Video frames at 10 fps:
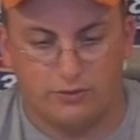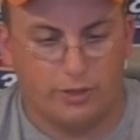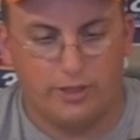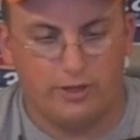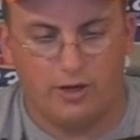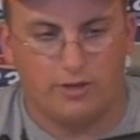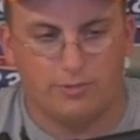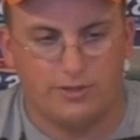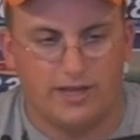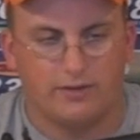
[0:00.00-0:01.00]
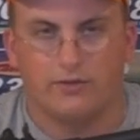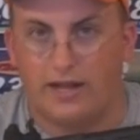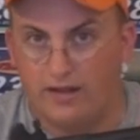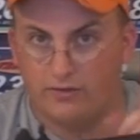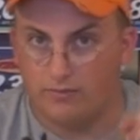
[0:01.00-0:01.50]
the trigger guard protector,
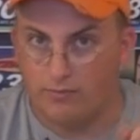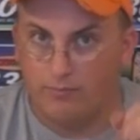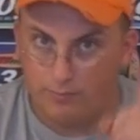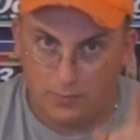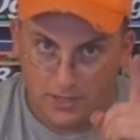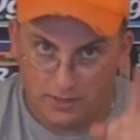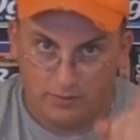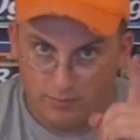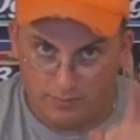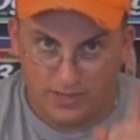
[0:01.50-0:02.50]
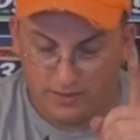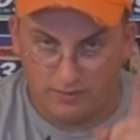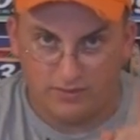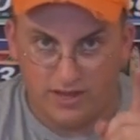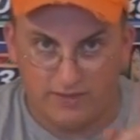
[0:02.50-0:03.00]
that is a
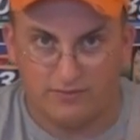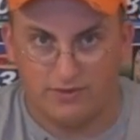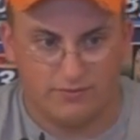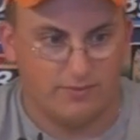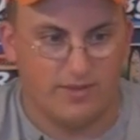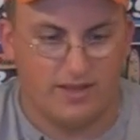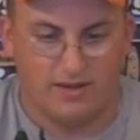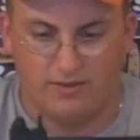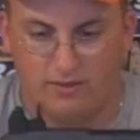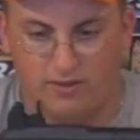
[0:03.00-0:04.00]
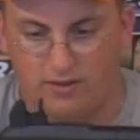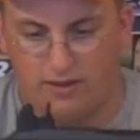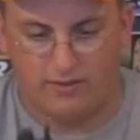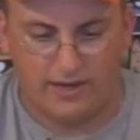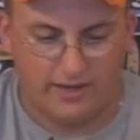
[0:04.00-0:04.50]
big safety for me. I
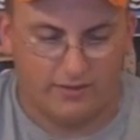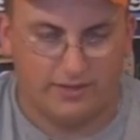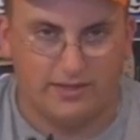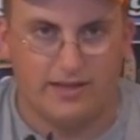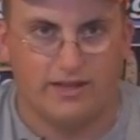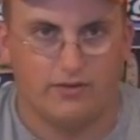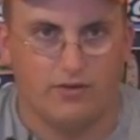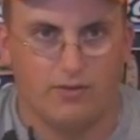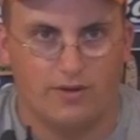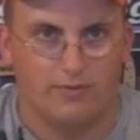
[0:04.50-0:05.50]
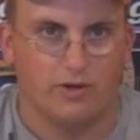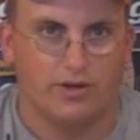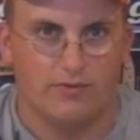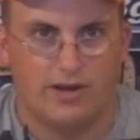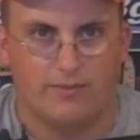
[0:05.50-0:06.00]
like how they did that, so when I'm
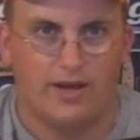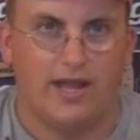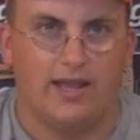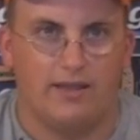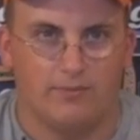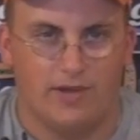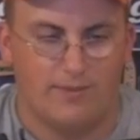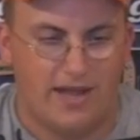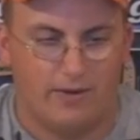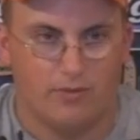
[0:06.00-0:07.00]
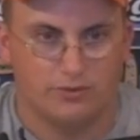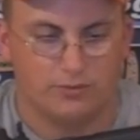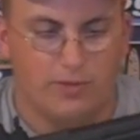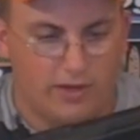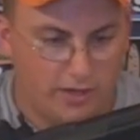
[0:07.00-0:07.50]
running around, my mag won't
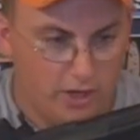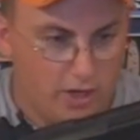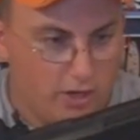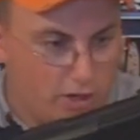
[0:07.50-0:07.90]
just be like